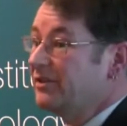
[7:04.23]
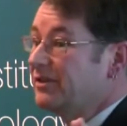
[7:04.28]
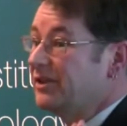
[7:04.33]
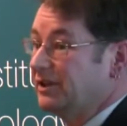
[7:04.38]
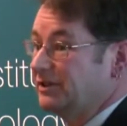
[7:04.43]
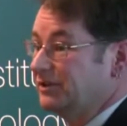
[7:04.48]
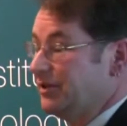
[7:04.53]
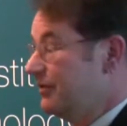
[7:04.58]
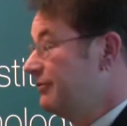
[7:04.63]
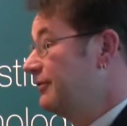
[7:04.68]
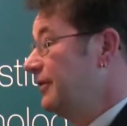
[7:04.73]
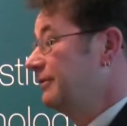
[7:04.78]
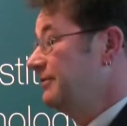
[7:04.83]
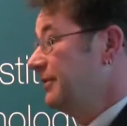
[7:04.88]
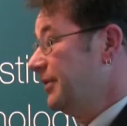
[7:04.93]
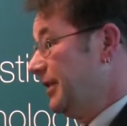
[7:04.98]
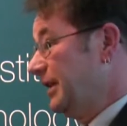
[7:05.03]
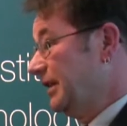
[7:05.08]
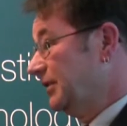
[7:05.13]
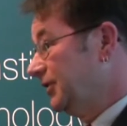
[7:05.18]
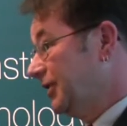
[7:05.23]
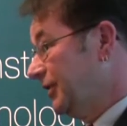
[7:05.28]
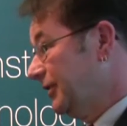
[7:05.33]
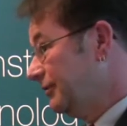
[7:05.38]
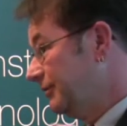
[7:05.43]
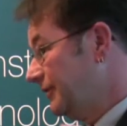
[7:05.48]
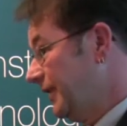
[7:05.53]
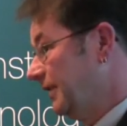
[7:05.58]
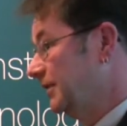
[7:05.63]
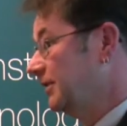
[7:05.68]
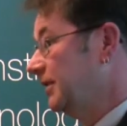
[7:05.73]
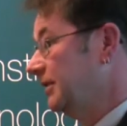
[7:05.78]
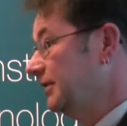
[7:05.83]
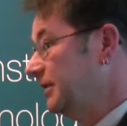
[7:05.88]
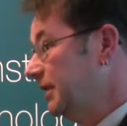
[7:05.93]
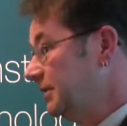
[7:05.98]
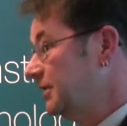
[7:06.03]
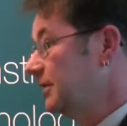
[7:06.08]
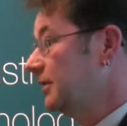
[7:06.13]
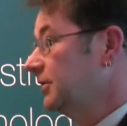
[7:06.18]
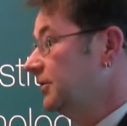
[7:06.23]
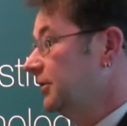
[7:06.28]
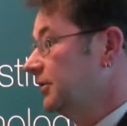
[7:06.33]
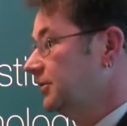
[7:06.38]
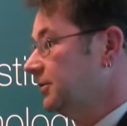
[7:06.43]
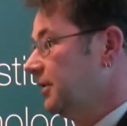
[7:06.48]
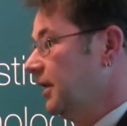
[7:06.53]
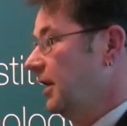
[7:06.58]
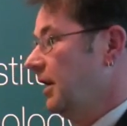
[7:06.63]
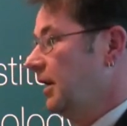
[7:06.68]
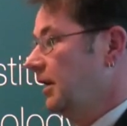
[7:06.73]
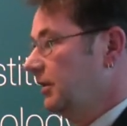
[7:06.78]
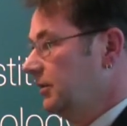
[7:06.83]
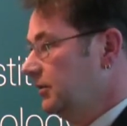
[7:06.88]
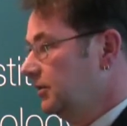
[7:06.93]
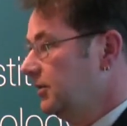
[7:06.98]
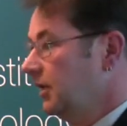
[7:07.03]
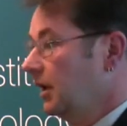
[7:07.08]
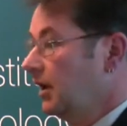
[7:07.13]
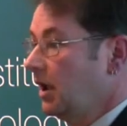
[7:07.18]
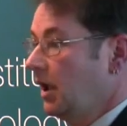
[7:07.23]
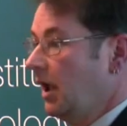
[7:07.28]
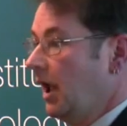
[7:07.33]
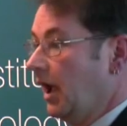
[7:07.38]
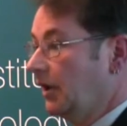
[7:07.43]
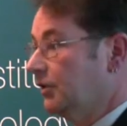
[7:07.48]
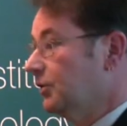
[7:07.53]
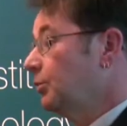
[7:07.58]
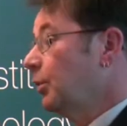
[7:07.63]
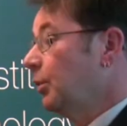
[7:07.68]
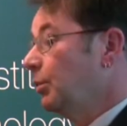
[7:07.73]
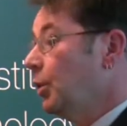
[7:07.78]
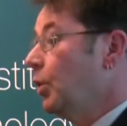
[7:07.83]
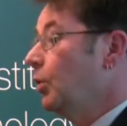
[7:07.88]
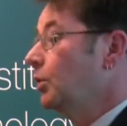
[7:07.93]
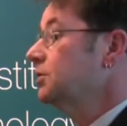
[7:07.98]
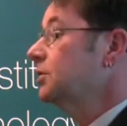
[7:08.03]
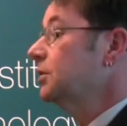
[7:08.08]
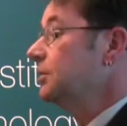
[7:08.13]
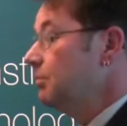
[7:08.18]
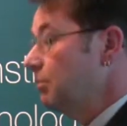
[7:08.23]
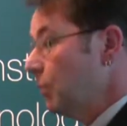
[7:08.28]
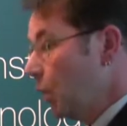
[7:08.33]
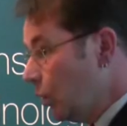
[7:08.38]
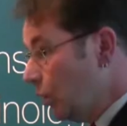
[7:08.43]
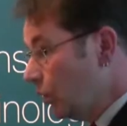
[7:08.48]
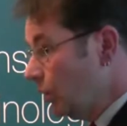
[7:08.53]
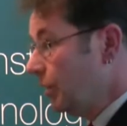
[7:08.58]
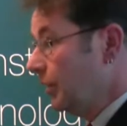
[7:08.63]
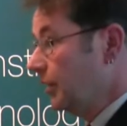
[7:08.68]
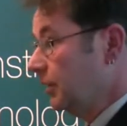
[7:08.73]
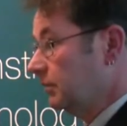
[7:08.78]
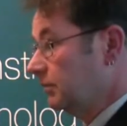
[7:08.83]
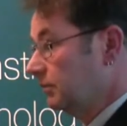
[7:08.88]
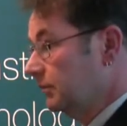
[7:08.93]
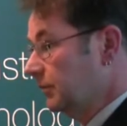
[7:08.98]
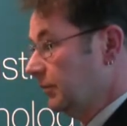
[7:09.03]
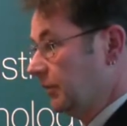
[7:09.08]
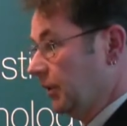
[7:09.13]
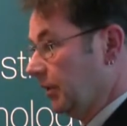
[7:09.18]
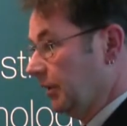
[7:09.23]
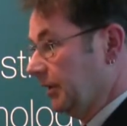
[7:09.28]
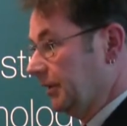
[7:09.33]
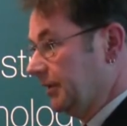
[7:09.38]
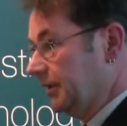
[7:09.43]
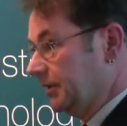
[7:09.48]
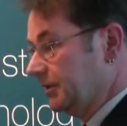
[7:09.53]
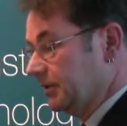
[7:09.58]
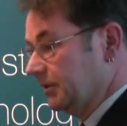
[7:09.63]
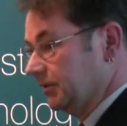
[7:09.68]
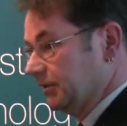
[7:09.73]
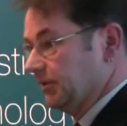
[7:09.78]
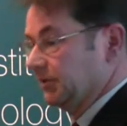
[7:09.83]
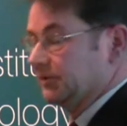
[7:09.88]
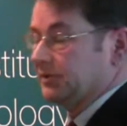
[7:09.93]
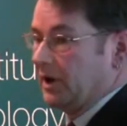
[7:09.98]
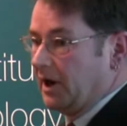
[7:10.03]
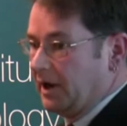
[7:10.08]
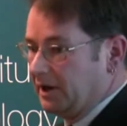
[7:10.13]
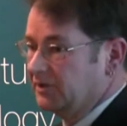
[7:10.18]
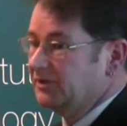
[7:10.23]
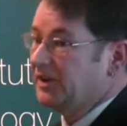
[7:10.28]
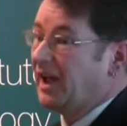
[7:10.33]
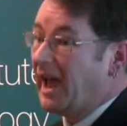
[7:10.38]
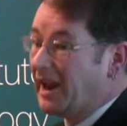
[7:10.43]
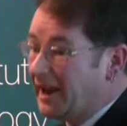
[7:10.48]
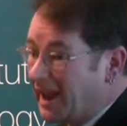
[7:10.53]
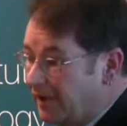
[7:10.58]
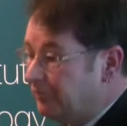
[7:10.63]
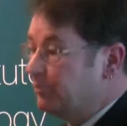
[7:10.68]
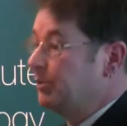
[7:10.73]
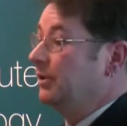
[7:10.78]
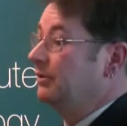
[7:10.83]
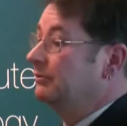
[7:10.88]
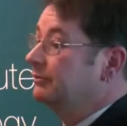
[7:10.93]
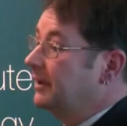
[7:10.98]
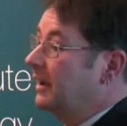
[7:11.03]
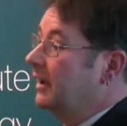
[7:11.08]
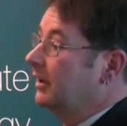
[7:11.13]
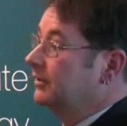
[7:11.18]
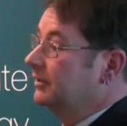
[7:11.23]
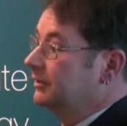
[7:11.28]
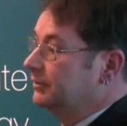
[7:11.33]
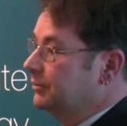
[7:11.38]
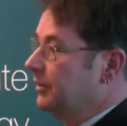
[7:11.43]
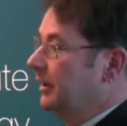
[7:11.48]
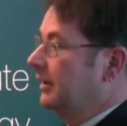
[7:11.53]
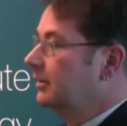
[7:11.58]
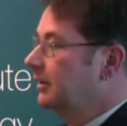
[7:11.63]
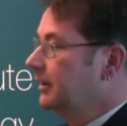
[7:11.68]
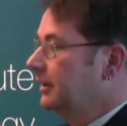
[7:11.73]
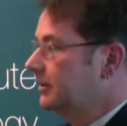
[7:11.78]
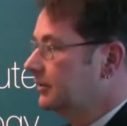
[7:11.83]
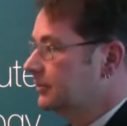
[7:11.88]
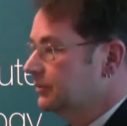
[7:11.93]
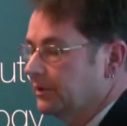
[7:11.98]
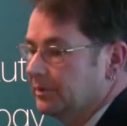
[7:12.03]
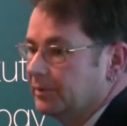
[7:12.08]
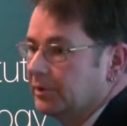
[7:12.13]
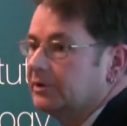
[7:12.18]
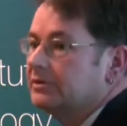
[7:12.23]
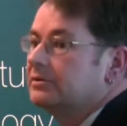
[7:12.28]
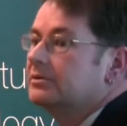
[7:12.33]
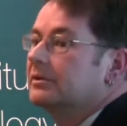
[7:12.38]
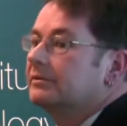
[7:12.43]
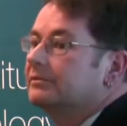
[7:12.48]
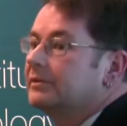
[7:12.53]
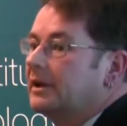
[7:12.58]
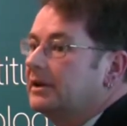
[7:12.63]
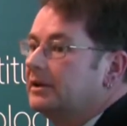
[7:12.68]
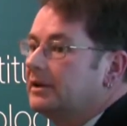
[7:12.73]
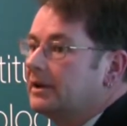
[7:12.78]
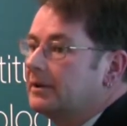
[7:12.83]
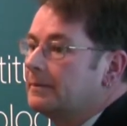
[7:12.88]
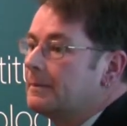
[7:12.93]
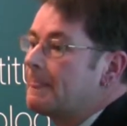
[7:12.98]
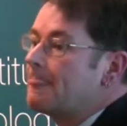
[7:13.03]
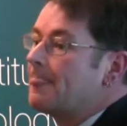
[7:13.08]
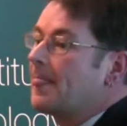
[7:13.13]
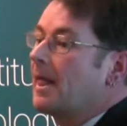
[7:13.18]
These are the things that affect Indigenous Australians as a proportion more than non-Indigenous Australians and have been found to directly contribute to offending.